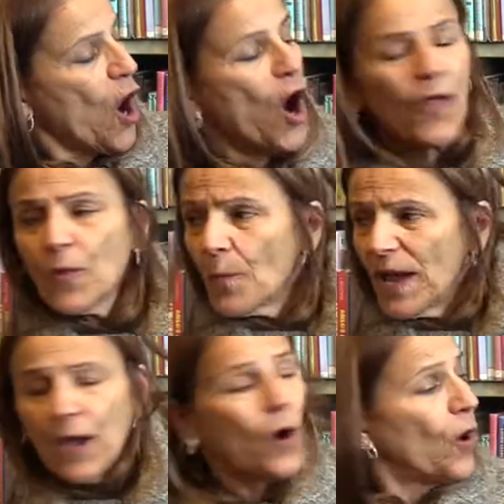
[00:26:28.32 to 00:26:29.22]
On the
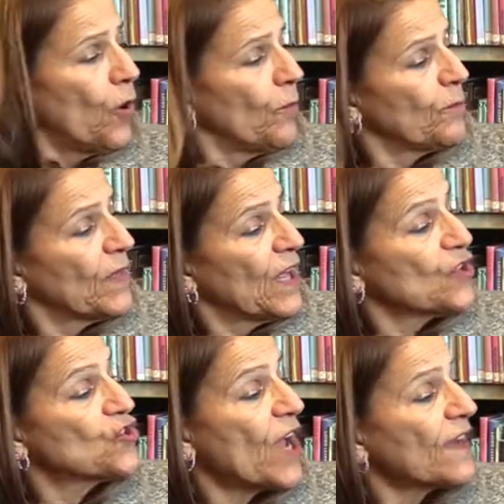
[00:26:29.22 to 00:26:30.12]
way home,
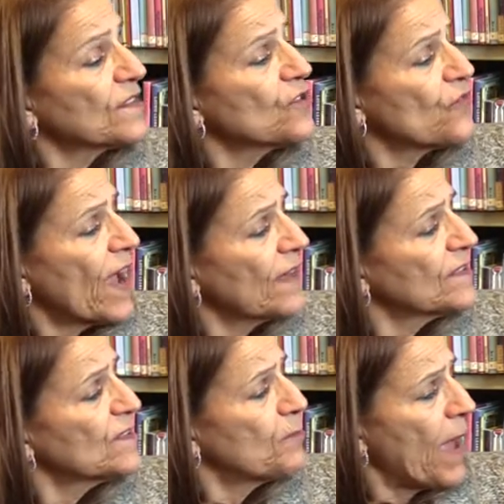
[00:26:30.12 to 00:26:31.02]
Jackson drags
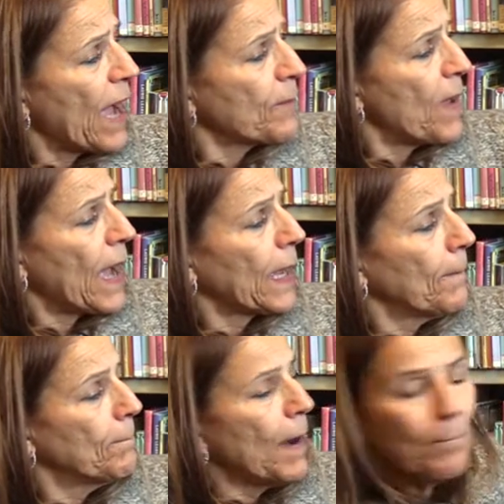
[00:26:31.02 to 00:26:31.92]
his backpack
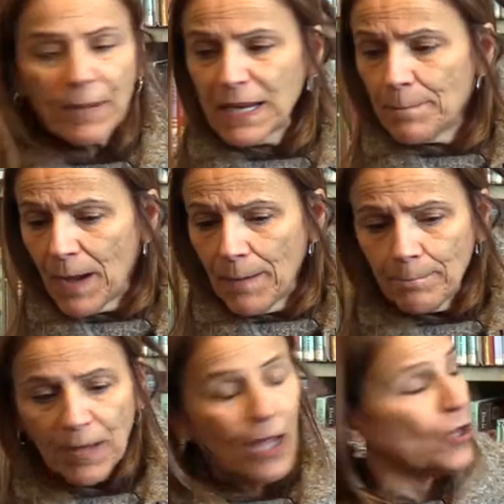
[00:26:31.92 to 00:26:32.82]
bumpity
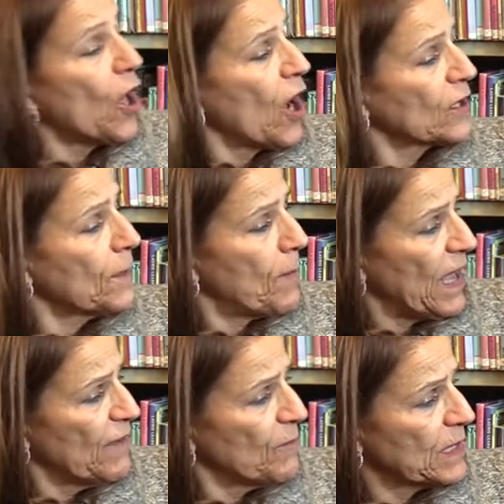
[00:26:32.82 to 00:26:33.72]
bump along the
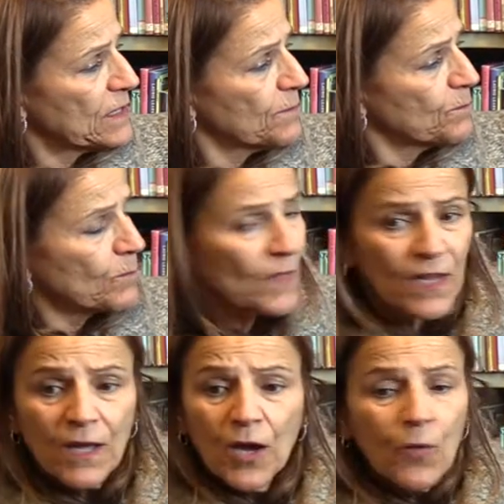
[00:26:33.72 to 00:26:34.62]
pavement.
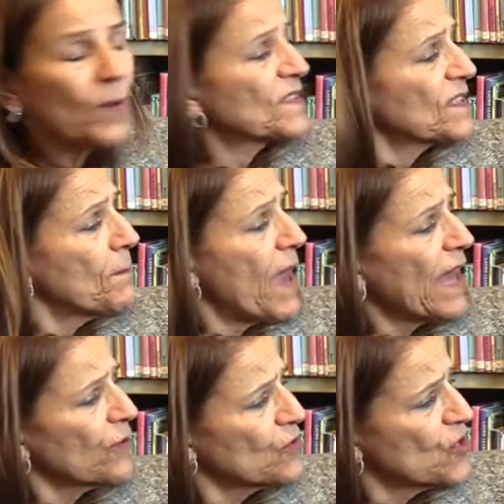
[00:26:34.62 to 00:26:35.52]
What's the
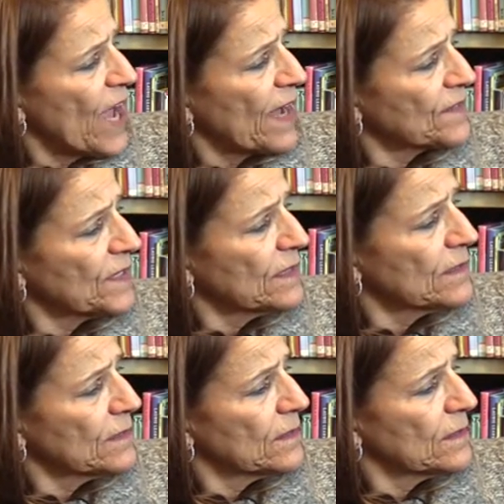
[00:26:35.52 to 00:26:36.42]
matter, Jackson?
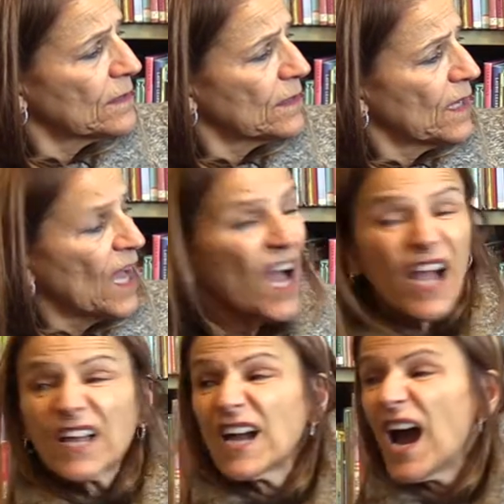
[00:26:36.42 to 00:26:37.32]

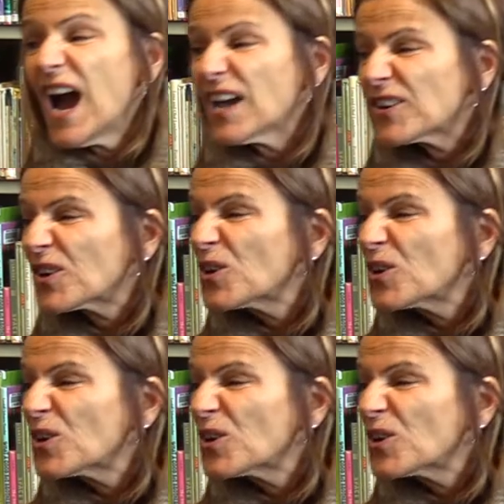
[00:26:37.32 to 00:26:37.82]
Carter,